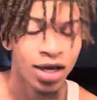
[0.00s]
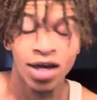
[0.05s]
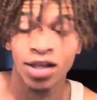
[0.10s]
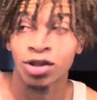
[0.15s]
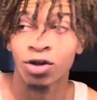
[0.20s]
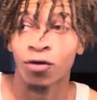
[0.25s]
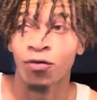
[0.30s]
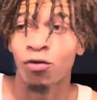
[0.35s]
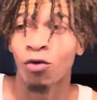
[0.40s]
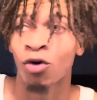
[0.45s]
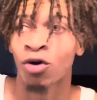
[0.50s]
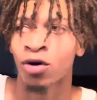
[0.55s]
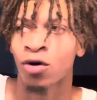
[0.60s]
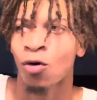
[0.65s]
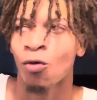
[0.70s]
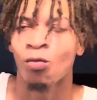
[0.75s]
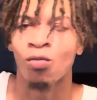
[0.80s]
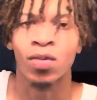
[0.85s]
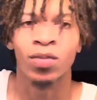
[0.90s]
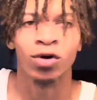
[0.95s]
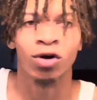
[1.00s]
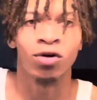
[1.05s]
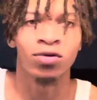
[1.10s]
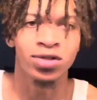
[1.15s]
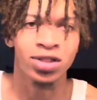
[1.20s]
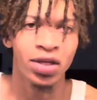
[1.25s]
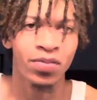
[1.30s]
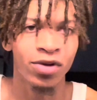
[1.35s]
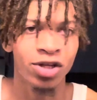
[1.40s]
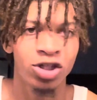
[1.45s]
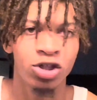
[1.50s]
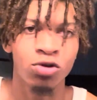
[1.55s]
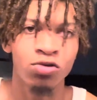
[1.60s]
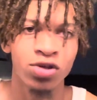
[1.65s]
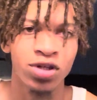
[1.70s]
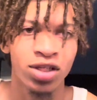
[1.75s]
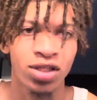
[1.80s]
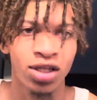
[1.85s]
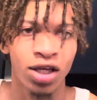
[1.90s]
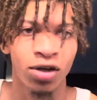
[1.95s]
Therefore, women are going to send me
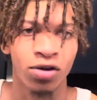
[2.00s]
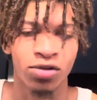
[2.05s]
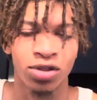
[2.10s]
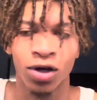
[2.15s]
choosing signals.